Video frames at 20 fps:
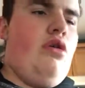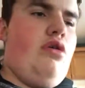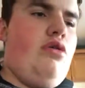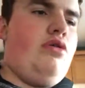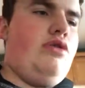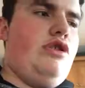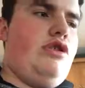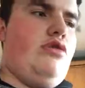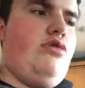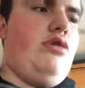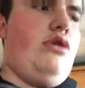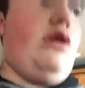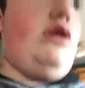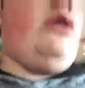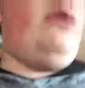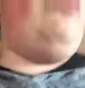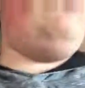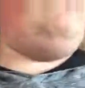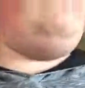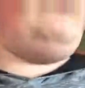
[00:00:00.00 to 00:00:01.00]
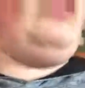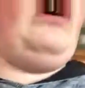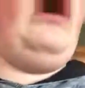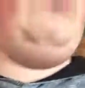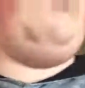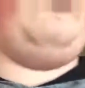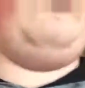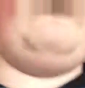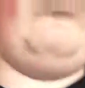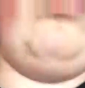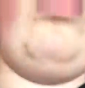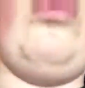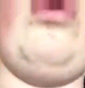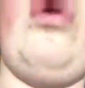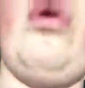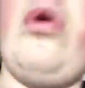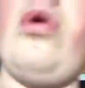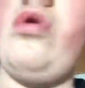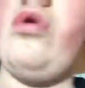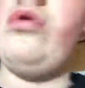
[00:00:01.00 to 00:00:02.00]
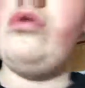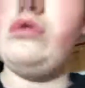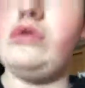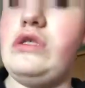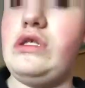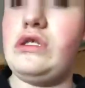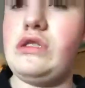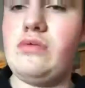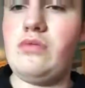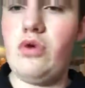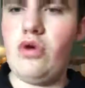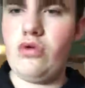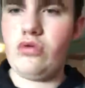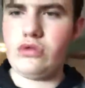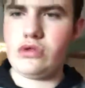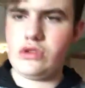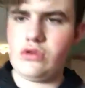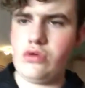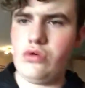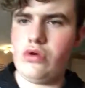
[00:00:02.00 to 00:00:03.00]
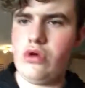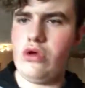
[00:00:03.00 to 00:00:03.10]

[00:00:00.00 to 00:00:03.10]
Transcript: So, yeah. And, holy smokes,